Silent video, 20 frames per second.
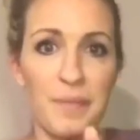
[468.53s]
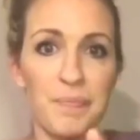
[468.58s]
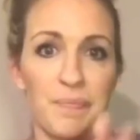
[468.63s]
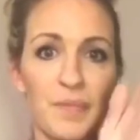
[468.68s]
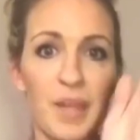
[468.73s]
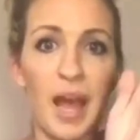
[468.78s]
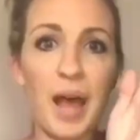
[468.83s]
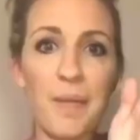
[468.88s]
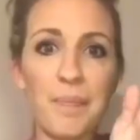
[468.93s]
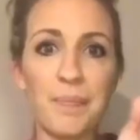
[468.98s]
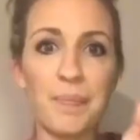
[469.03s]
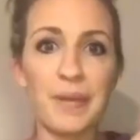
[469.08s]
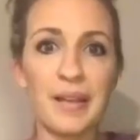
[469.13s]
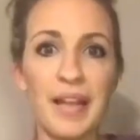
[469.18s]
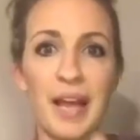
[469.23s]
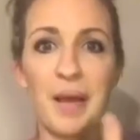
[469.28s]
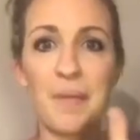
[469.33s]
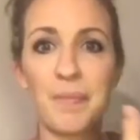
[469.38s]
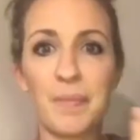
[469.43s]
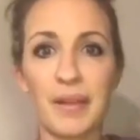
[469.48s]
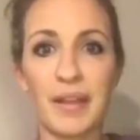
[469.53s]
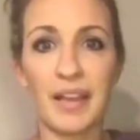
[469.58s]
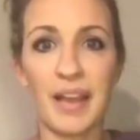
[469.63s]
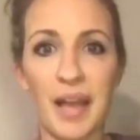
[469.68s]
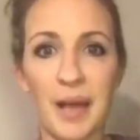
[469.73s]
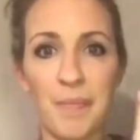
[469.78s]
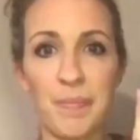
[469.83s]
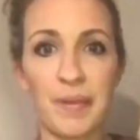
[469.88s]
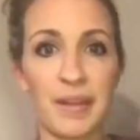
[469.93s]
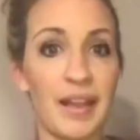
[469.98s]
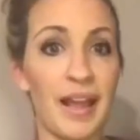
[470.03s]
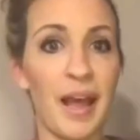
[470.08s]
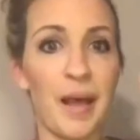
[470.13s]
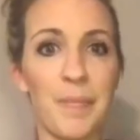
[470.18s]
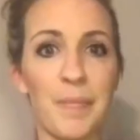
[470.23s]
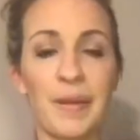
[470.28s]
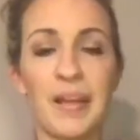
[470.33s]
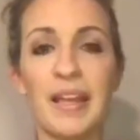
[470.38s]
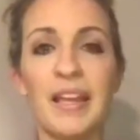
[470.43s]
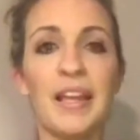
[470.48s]
up and up and up and
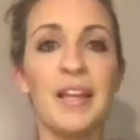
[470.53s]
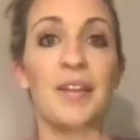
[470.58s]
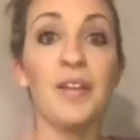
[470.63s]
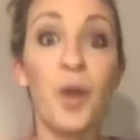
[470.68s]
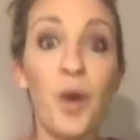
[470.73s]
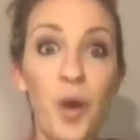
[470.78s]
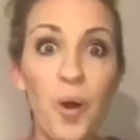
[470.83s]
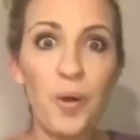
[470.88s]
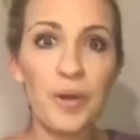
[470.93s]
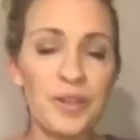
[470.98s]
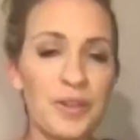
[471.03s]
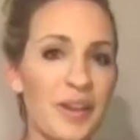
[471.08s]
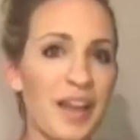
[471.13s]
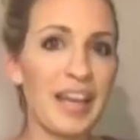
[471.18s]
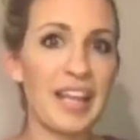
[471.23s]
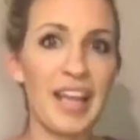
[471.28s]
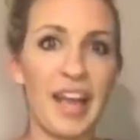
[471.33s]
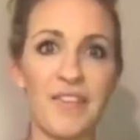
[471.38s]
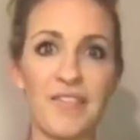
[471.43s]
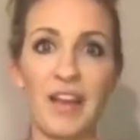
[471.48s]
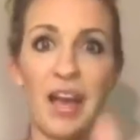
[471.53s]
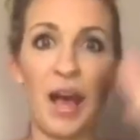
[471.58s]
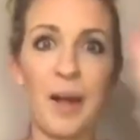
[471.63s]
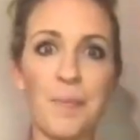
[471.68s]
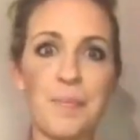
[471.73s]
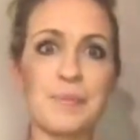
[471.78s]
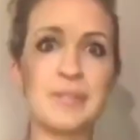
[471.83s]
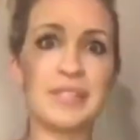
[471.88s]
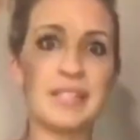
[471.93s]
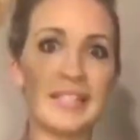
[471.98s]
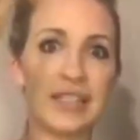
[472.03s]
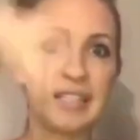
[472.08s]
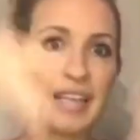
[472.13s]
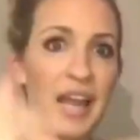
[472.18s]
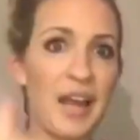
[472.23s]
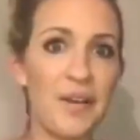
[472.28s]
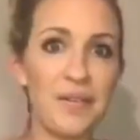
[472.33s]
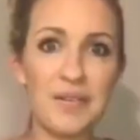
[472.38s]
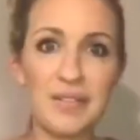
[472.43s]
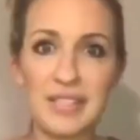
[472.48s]
up. No, you kind of have ups and
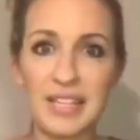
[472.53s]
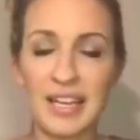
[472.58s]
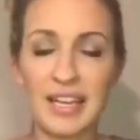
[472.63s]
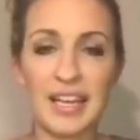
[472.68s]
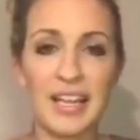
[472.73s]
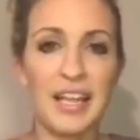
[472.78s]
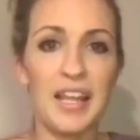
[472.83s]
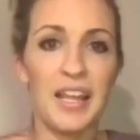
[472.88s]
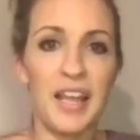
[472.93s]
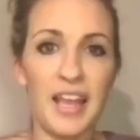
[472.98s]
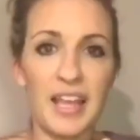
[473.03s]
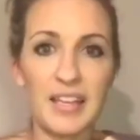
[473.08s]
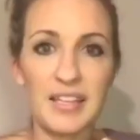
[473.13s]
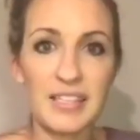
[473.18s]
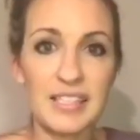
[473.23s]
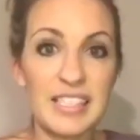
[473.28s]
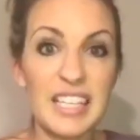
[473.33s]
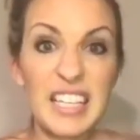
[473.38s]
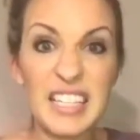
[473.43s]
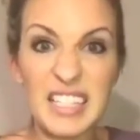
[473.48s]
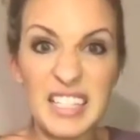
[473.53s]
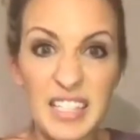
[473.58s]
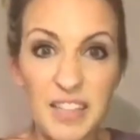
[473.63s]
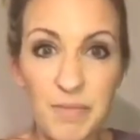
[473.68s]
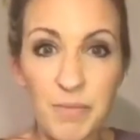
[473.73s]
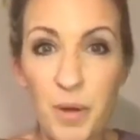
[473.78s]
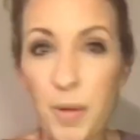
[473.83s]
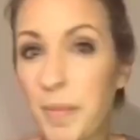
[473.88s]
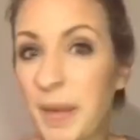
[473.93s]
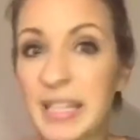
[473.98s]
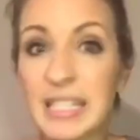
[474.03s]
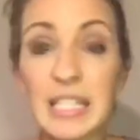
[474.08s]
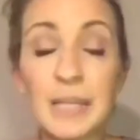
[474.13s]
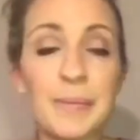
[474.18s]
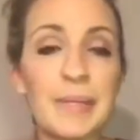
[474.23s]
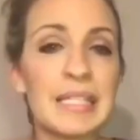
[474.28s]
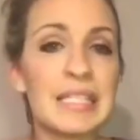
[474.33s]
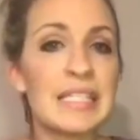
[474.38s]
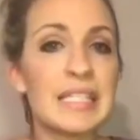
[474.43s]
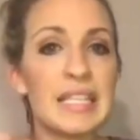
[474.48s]
downs and seasons of momentum
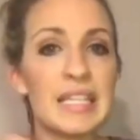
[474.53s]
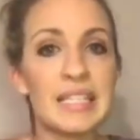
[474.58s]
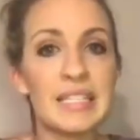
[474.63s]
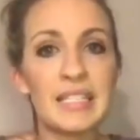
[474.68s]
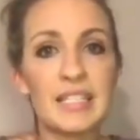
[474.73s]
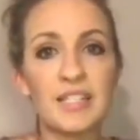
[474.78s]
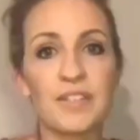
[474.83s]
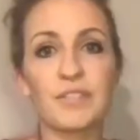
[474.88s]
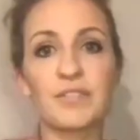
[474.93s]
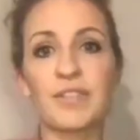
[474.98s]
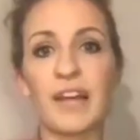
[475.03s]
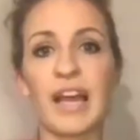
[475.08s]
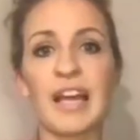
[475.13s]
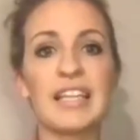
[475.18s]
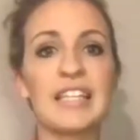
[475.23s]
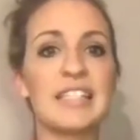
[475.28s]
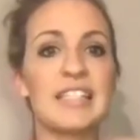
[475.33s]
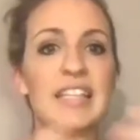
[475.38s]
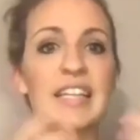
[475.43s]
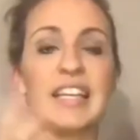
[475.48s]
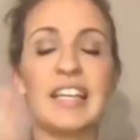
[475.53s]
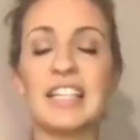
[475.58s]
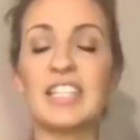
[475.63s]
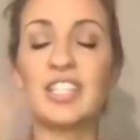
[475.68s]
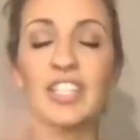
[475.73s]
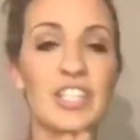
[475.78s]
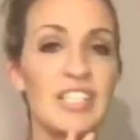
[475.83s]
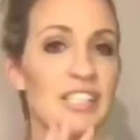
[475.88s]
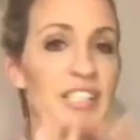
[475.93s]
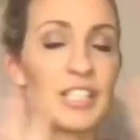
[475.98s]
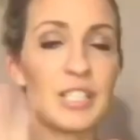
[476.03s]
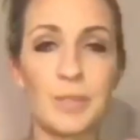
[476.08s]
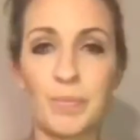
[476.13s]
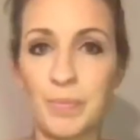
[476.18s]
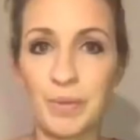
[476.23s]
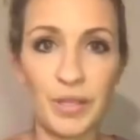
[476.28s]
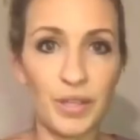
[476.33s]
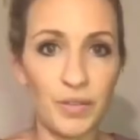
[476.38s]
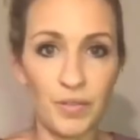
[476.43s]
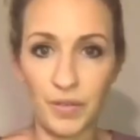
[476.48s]
and seasons of rest. And it's just this
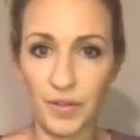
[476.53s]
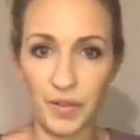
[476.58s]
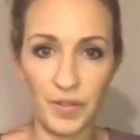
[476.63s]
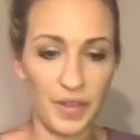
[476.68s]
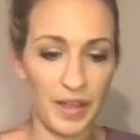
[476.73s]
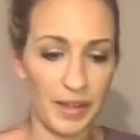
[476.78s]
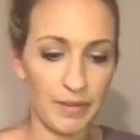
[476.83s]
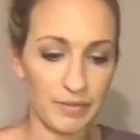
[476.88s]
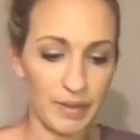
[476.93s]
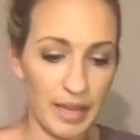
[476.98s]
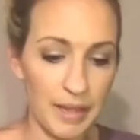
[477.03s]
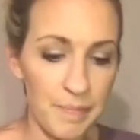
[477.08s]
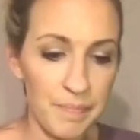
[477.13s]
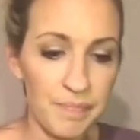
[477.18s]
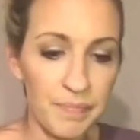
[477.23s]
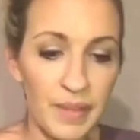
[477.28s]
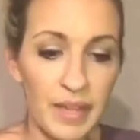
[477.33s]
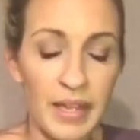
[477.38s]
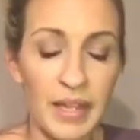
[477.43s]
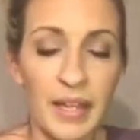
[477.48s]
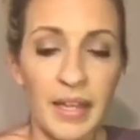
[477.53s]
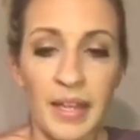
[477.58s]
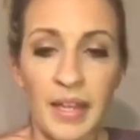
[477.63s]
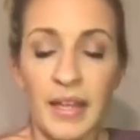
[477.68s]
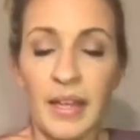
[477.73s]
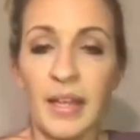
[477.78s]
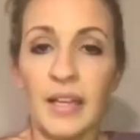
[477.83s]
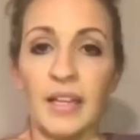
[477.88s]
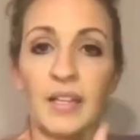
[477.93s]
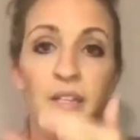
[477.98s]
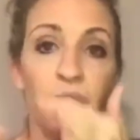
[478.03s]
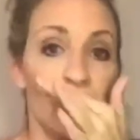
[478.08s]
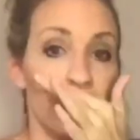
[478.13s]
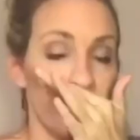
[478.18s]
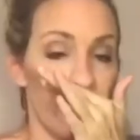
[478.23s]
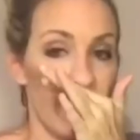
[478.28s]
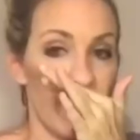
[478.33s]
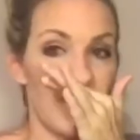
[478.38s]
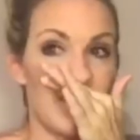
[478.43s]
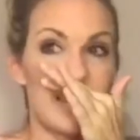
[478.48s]
beautiful thing, right? You're
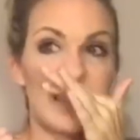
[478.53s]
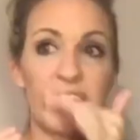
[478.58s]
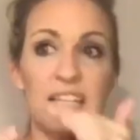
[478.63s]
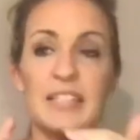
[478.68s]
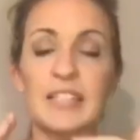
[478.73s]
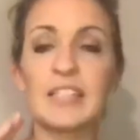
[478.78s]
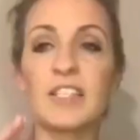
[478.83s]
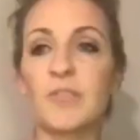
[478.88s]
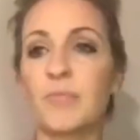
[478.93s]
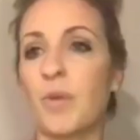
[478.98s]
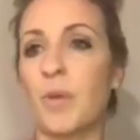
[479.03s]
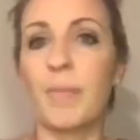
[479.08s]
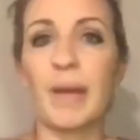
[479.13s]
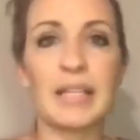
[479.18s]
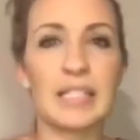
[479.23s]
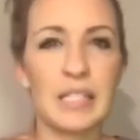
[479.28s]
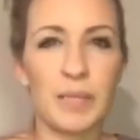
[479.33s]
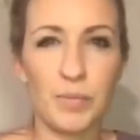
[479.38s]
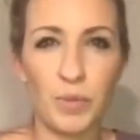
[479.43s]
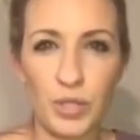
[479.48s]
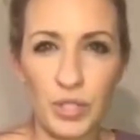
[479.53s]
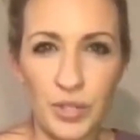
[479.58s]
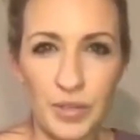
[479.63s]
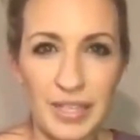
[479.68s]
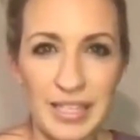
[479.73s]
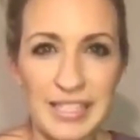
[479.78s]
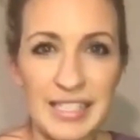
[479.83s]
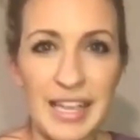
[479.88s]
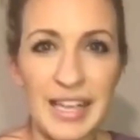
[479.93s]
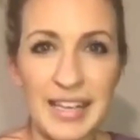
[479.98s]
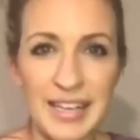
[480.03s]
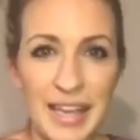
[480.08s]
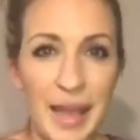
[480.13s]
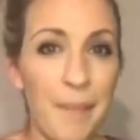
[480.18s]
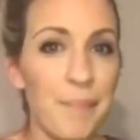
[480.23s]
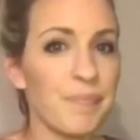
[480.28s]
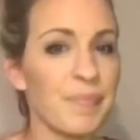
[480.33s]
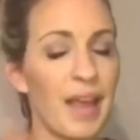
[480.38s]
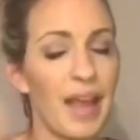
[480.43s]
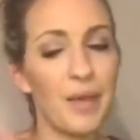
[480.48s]
going to have seasons of momentum where you can say,
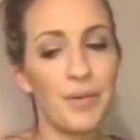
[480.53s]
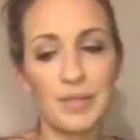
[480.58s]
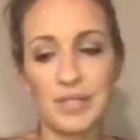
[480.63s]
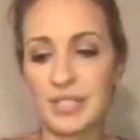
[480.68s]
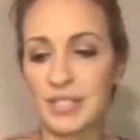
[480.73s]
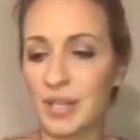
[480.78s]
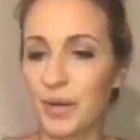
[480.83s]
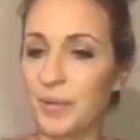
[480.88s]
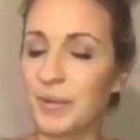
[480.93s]
yep, I was sowing